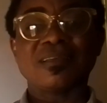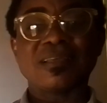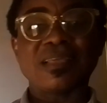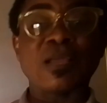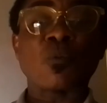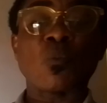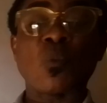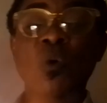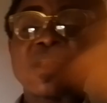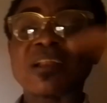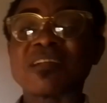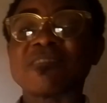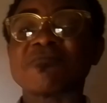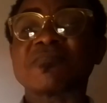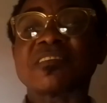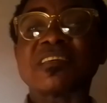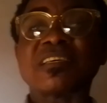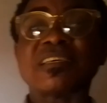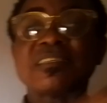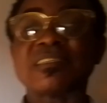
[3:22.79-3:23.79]
in one
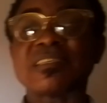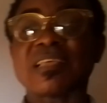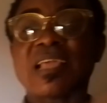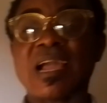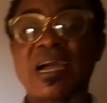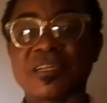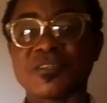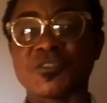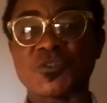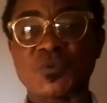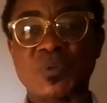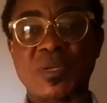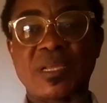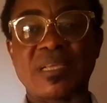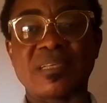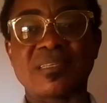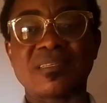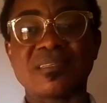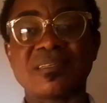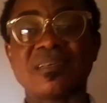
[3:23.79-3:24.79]
of these
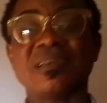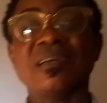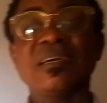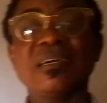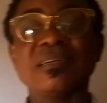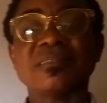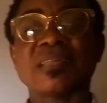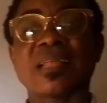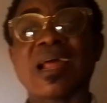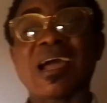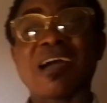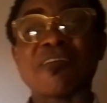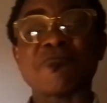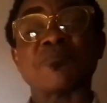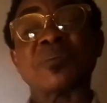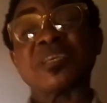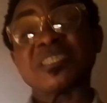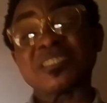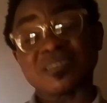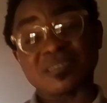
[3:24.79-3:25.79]
countries that I
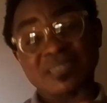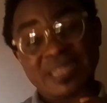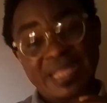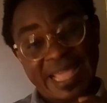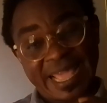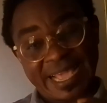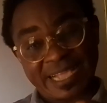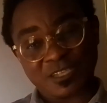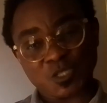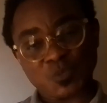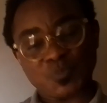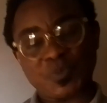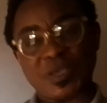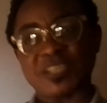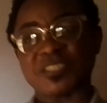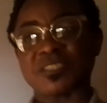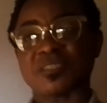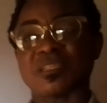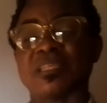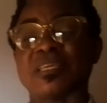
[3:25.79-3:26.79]
have mentioned,
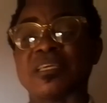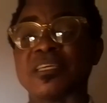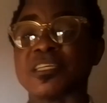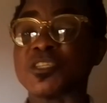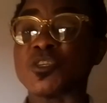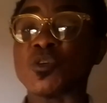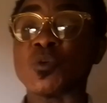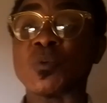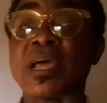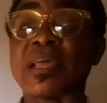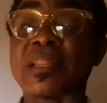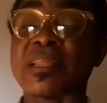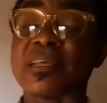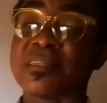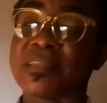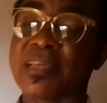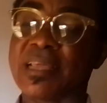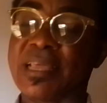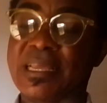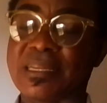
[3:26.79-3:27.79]
especially the
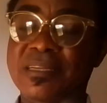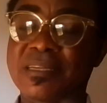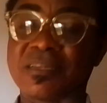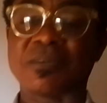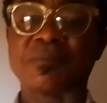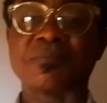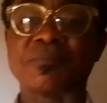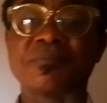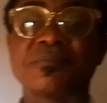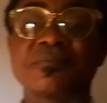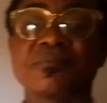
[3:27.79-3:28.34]
United Kingdom.